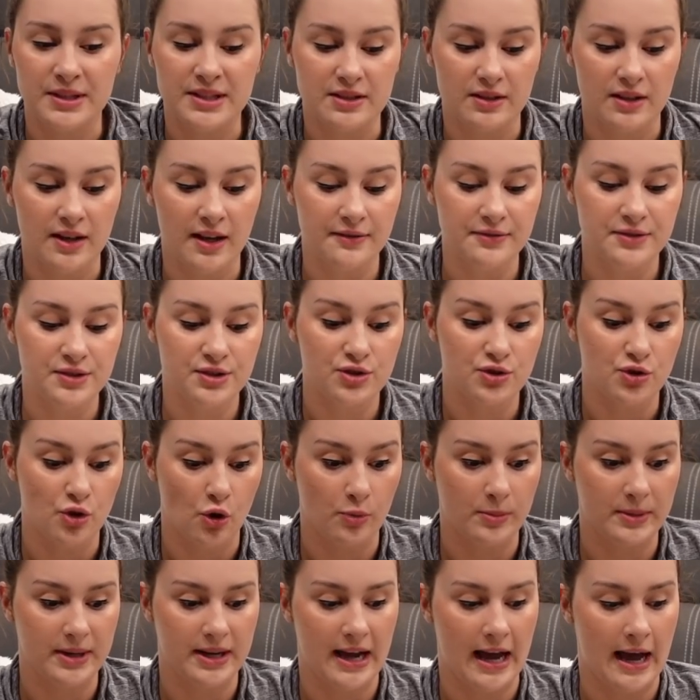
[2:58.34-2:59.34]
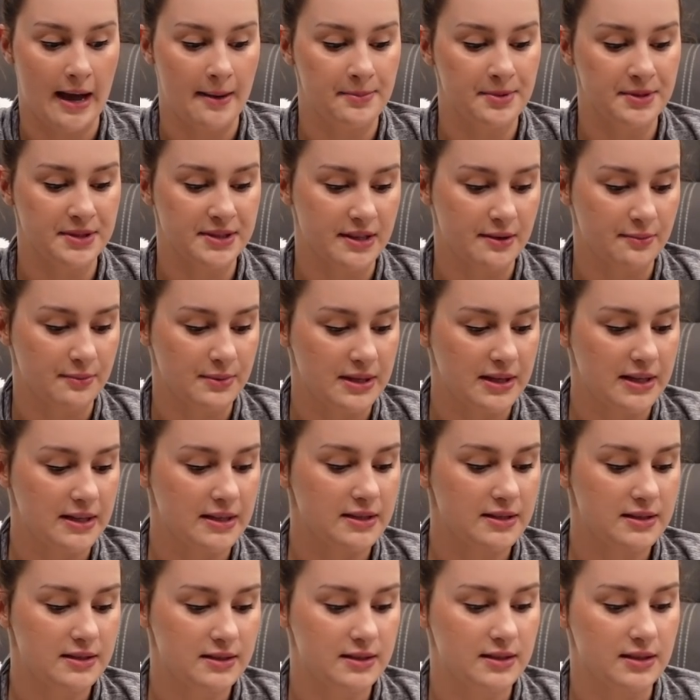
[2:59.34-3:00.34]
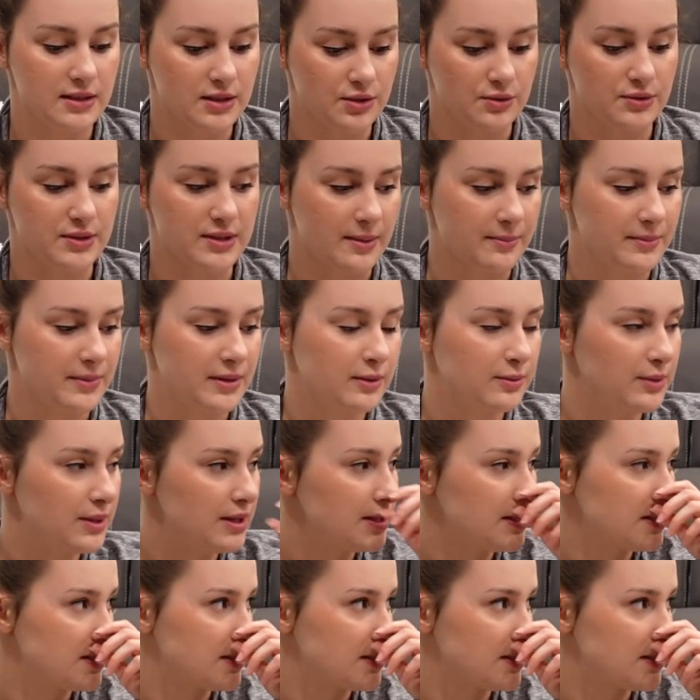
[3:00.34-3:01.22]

still have so many apples that we need to do something with,